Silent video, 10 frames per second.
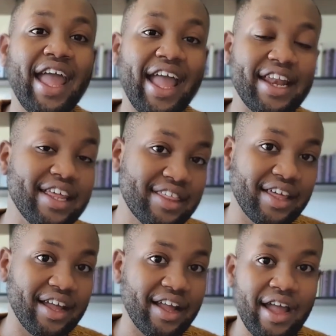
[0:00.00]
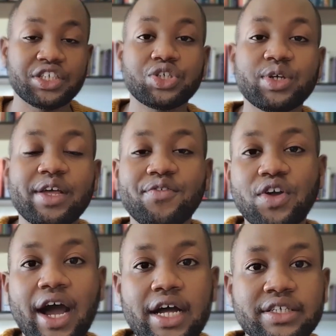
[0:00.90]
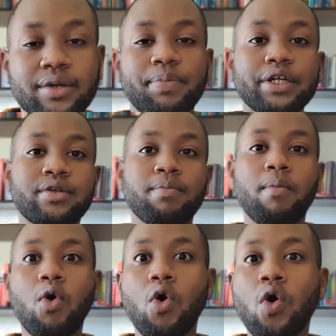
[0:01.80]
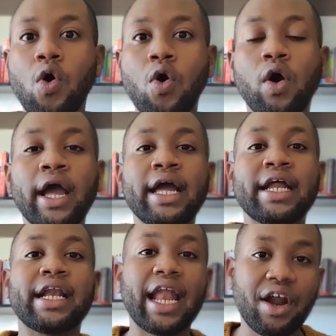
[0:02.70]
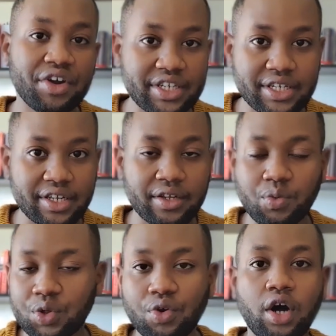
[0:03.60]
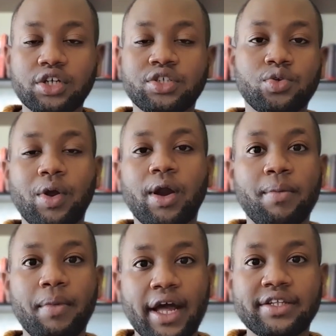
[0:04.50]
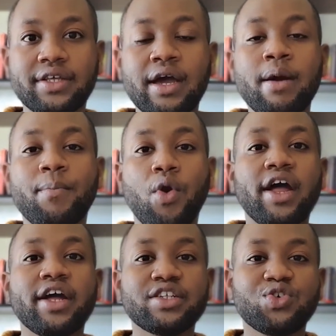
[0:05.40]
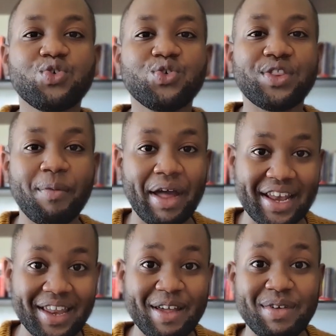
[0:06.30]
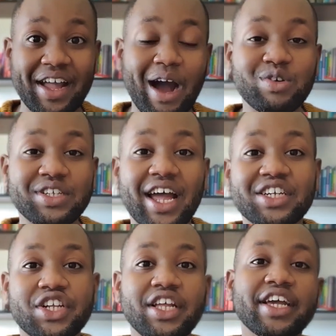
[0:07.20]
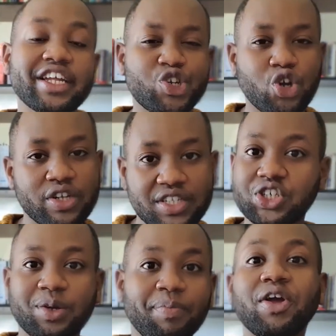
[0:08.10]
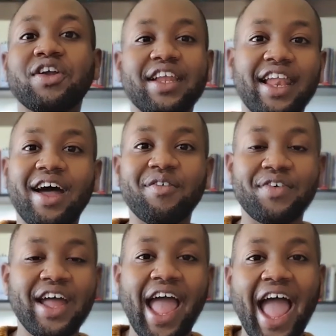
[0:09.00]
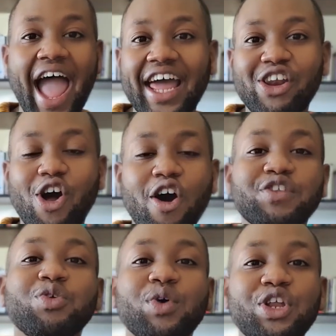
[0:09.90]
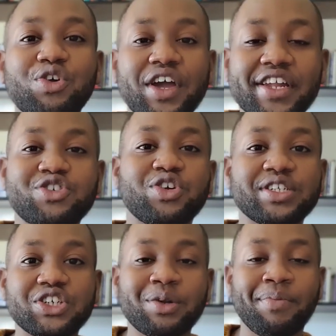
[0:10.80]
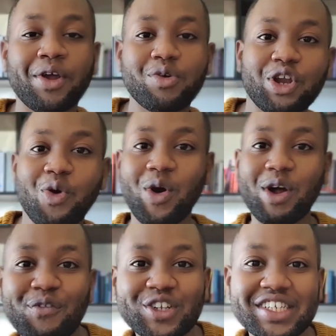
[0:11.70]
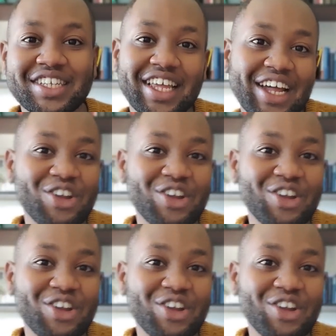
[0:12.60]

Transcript: anything. Just to give you guys a bit more clarity with regards to where I'm at. Prior to the pandemic, I was actually in a transition period in life. And often when you're in a transition period, when your one foot is here